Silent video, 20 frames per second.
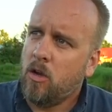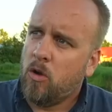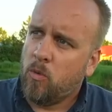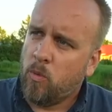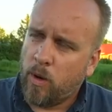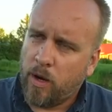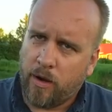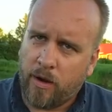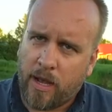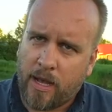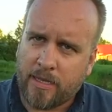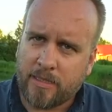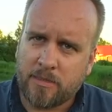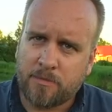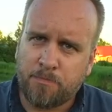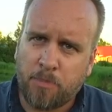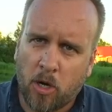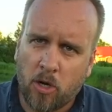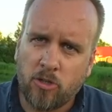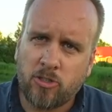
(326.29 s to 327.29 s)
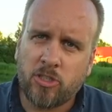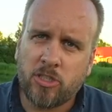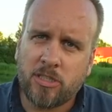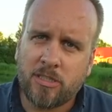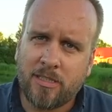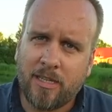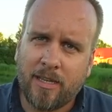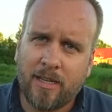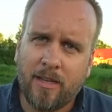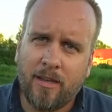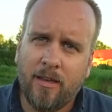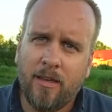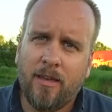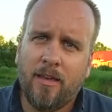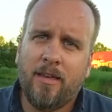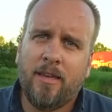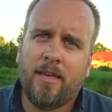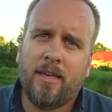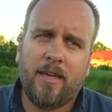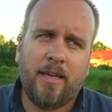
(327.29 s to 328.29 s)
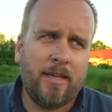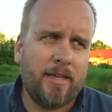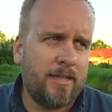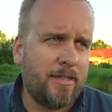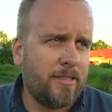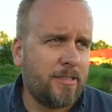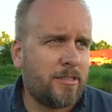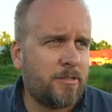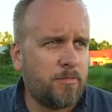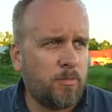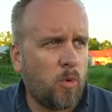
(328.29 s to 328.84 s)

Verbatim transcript: whereas purchasing is